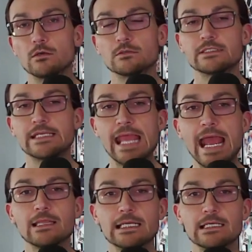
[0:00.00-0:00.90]
You
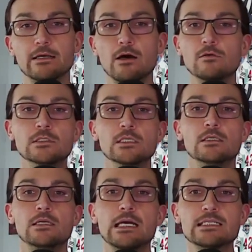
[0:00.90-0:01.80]
can't let it go,
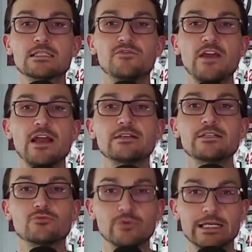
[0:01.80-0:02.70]
and it's very
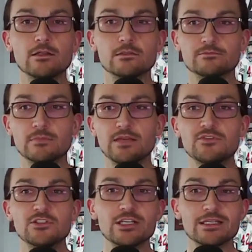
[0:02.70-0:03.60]
real. If
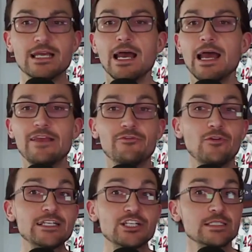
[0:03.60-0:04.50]
you just if
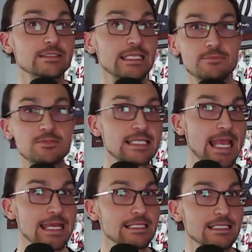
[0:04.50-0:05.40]
I just keep
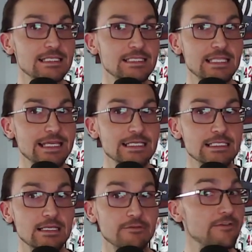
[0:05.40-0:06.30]
saying these
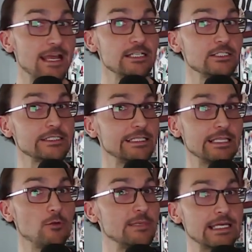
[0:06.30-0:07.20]
things, eventually
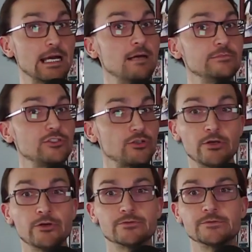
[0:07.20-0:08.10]
they'll become
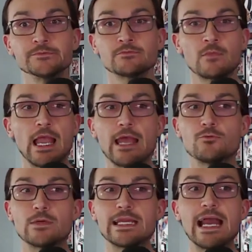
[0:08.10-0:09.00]
true,
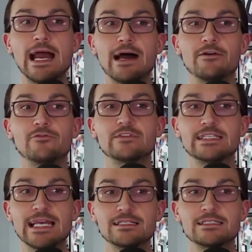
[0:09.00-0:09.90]
and we have
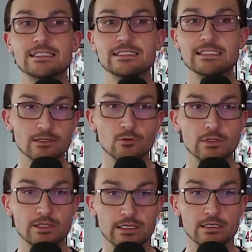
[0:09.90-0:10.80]
yet to deal
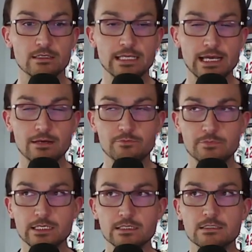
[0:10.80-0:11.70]
with it. Yeah,
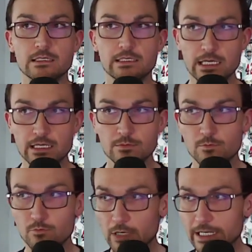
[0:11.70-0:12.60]
because you keep
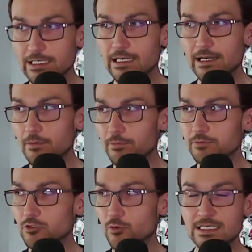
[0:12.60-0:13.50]
bringing it up
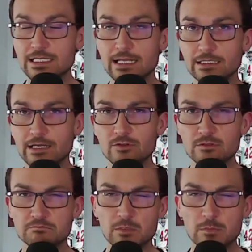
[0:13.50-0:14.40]
coincidentally
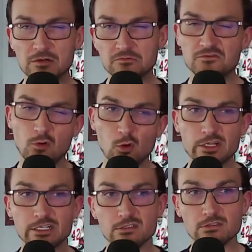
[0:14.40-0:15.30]
every about four
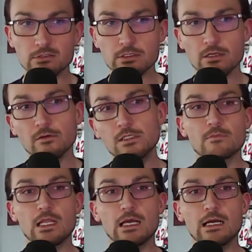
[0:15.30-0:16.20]
years or so.
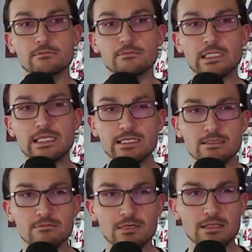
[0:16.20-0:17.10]
Uh,
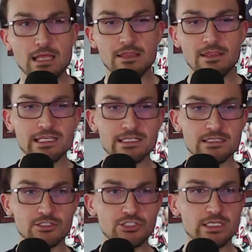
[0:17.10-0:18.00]
he, I, I think it's
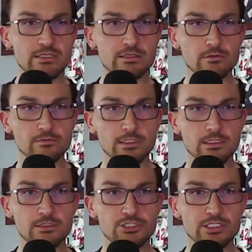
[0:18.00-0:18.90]
a she, though,
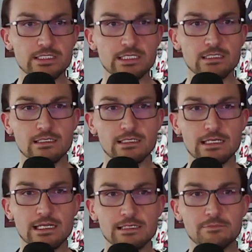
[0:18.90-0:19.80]
uh, she said
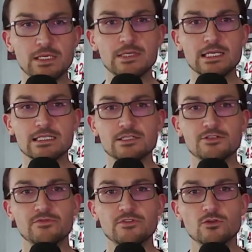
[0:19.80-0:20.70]
in a P B S
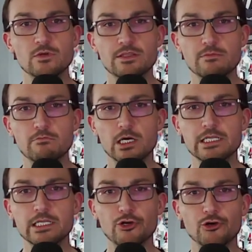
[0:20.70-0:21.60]
interview with
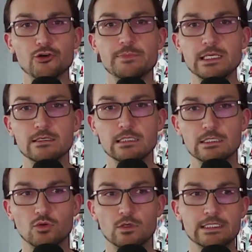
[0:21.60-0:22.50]
Bonnie Irby in
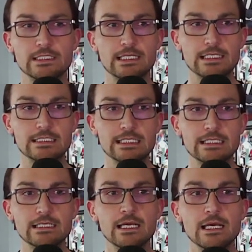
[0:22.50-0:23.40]
twenty
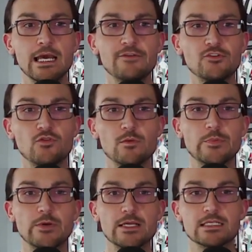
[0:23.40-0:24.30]
nineteen. After former
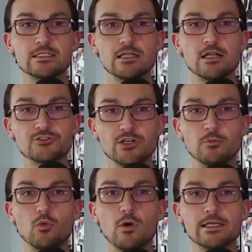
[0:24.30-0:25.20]
President Donald
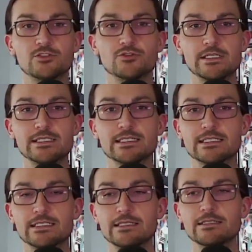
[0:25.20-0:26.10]
Trump won in twenty
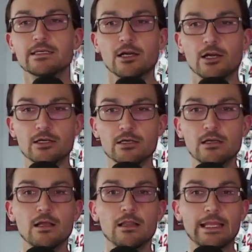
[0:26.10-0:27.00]
sixteen, her,
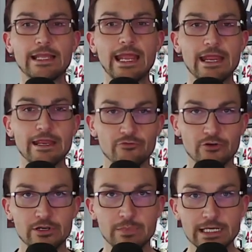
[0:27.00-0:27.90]
like
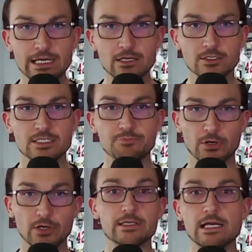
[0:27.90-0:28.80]
everybody else,
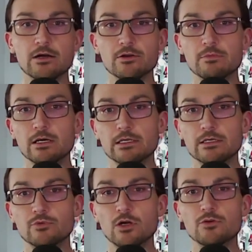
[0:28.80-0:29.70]
spurged out about it,
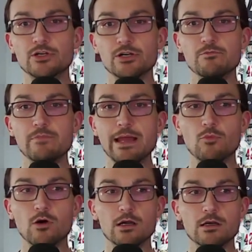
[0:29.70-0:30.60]
wrote her
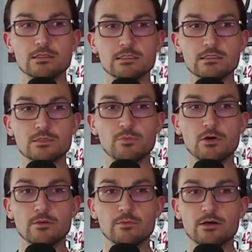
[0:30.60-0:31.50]
memoirs, and
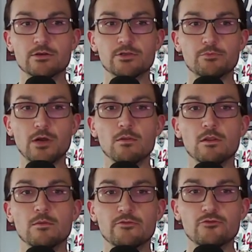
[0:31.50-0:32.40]
spoke about the
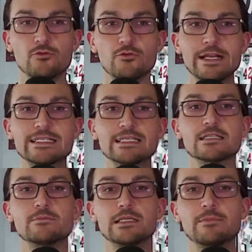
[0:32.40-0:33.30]
problem of racism
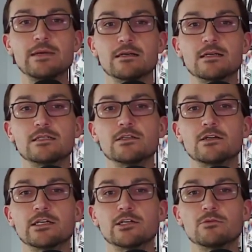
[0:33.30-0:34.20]
in America
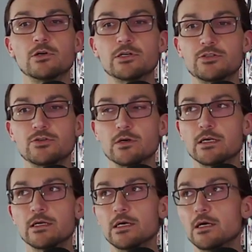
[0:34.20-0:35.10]
during her book tour,
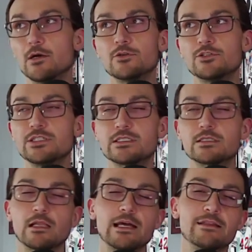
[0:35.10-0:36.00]
which she
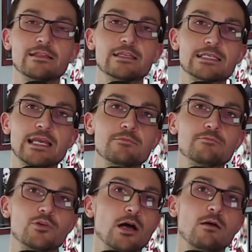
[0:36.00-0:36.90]
still had the same
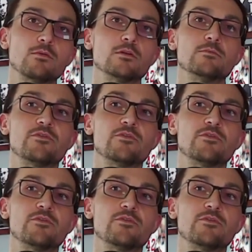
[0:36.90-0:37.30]
problem.